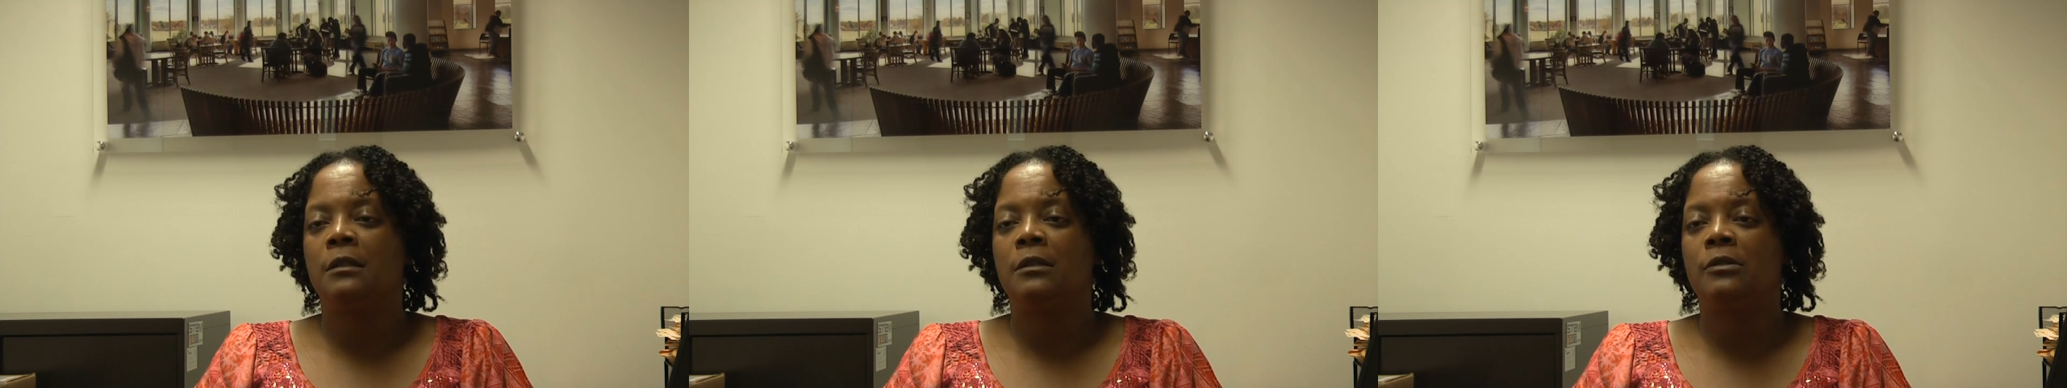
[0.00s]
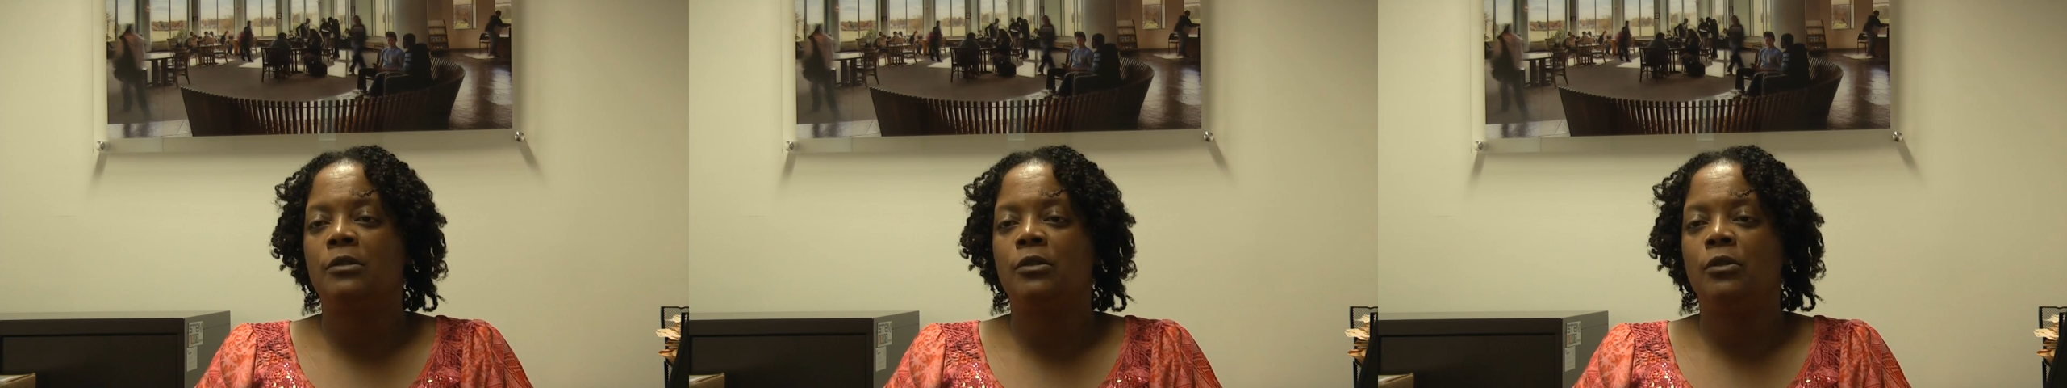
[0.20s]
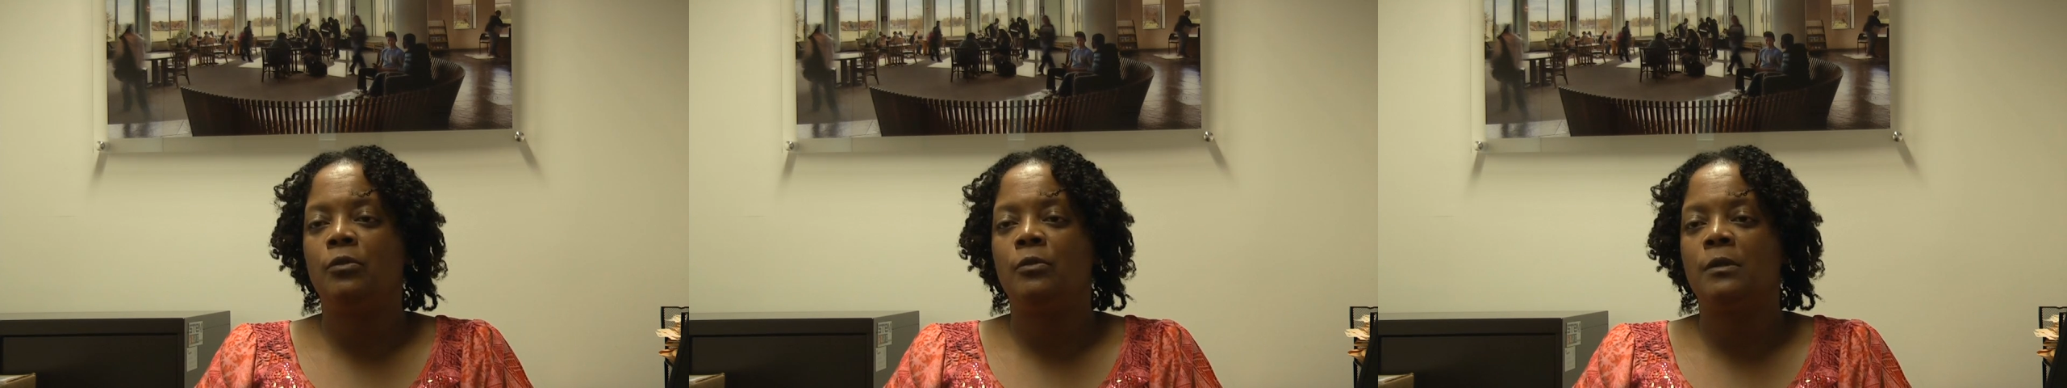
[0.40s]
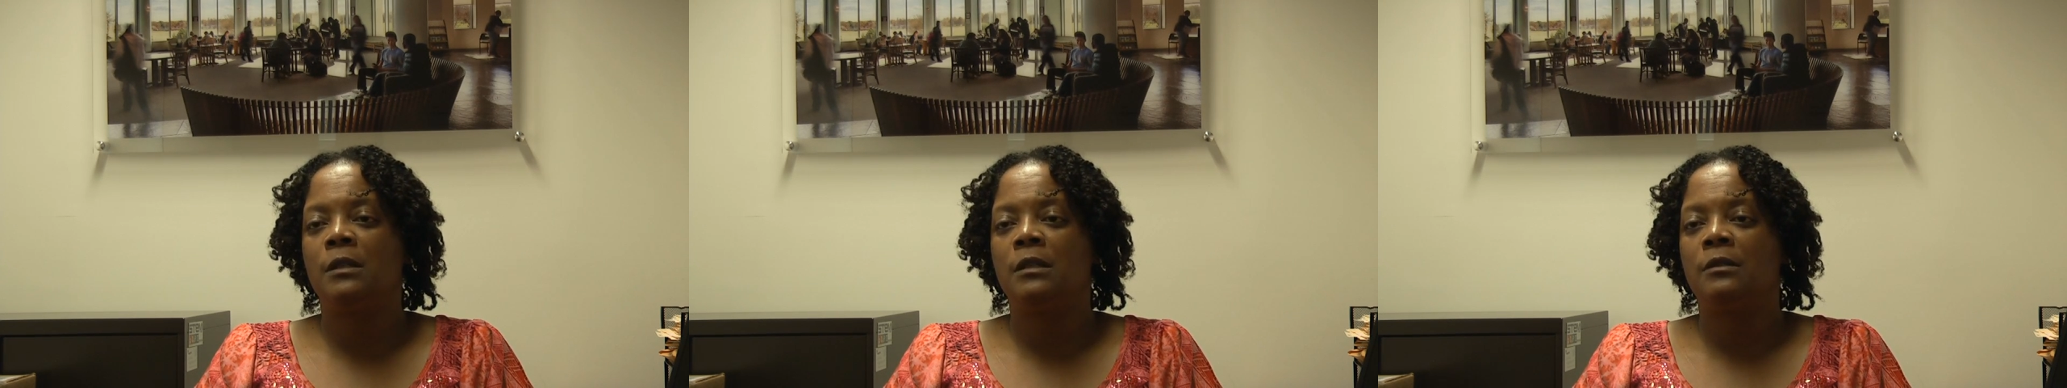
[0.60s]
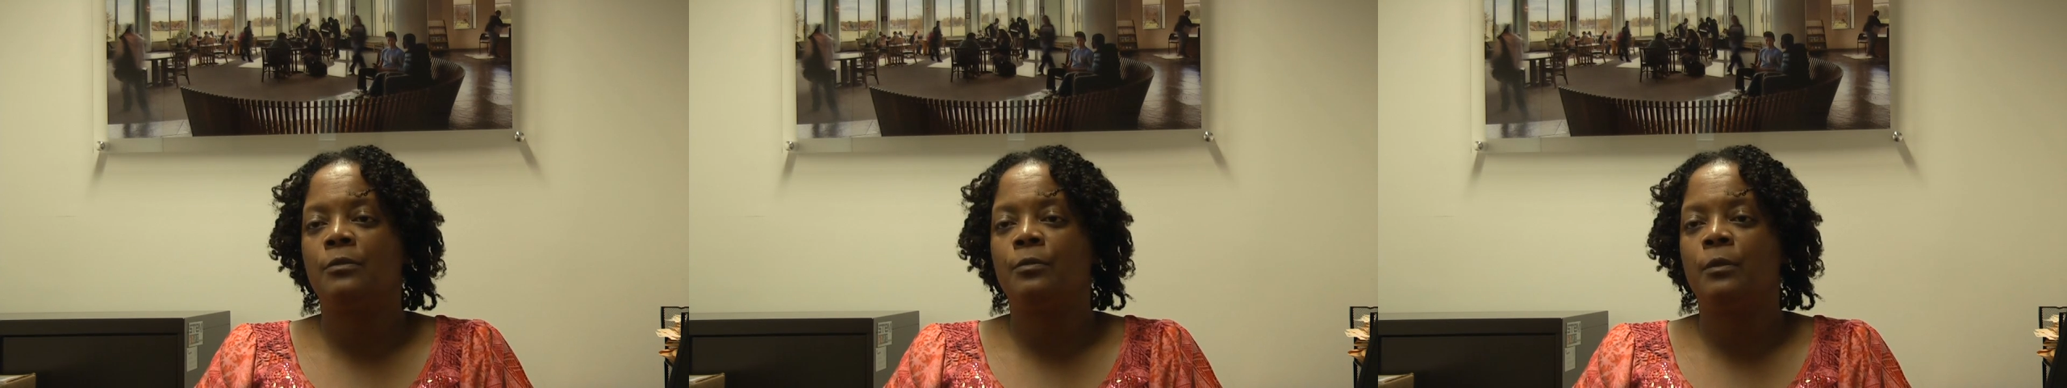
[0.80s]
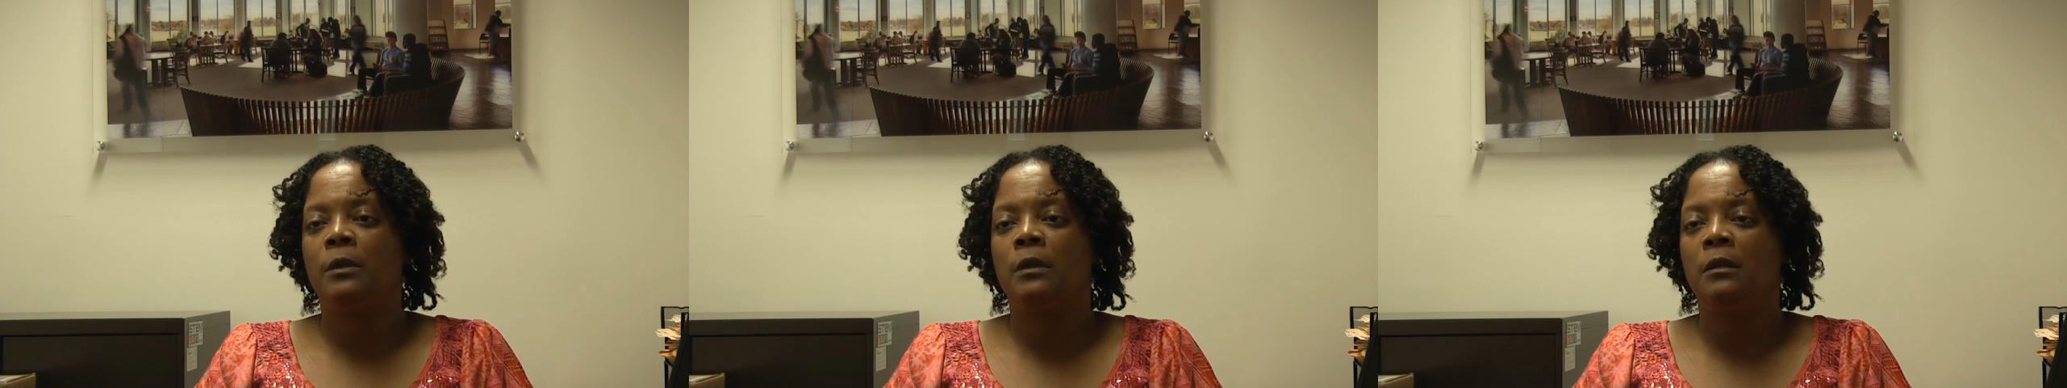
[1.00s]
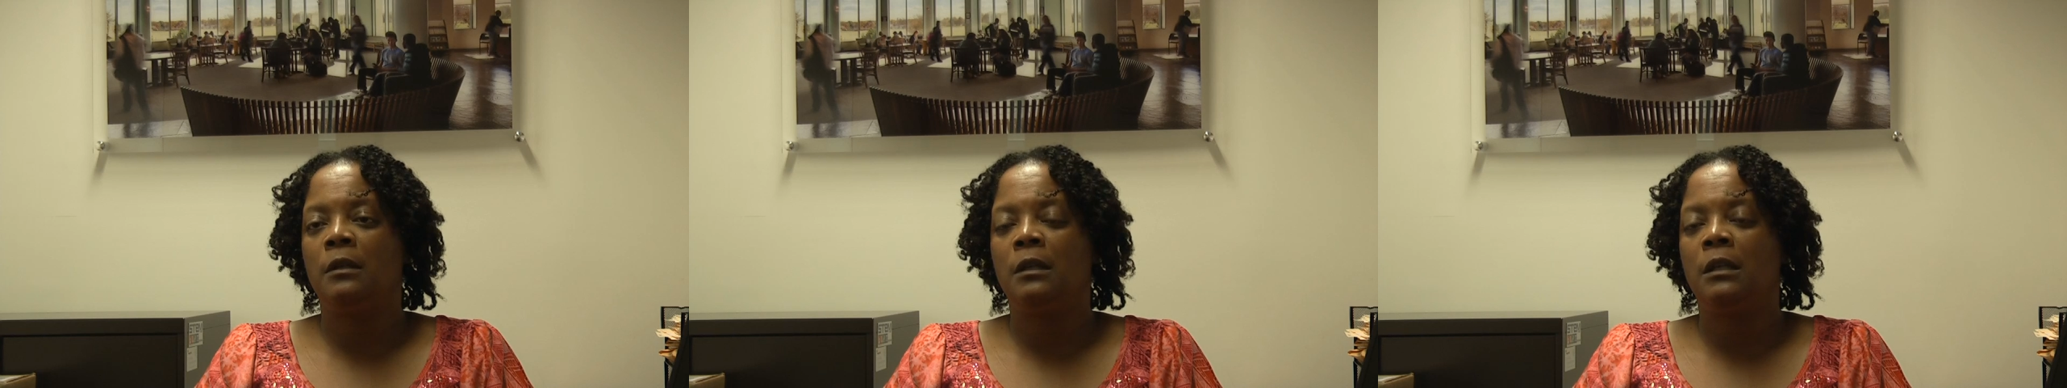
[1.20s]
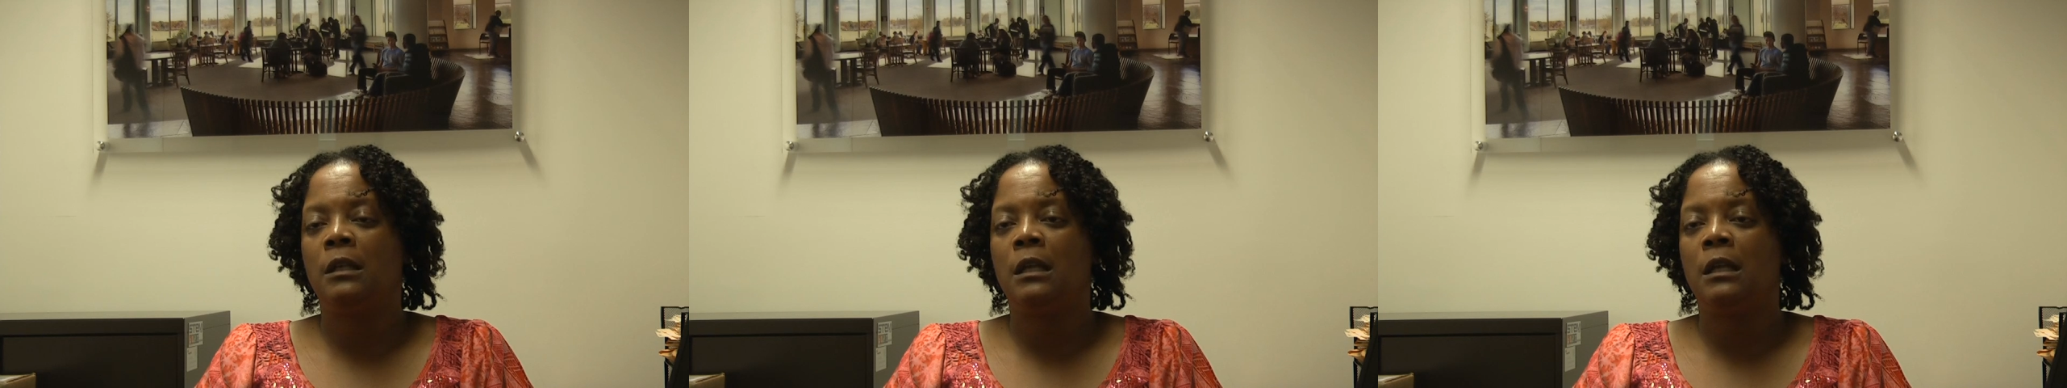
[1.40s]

excuses when